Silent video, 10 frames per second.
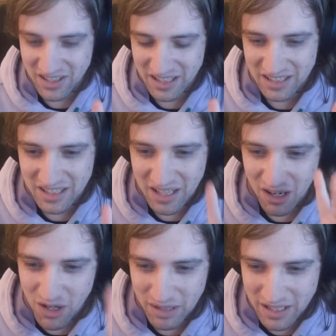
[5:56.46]
Sorry,
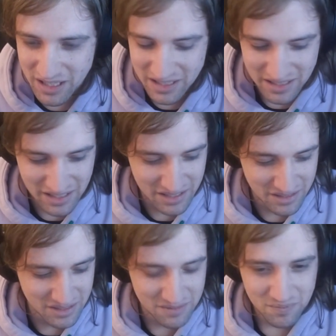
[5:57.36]
I'll go back in in a
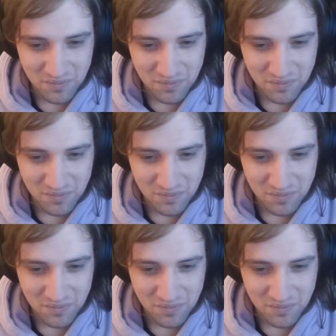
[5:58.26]
second.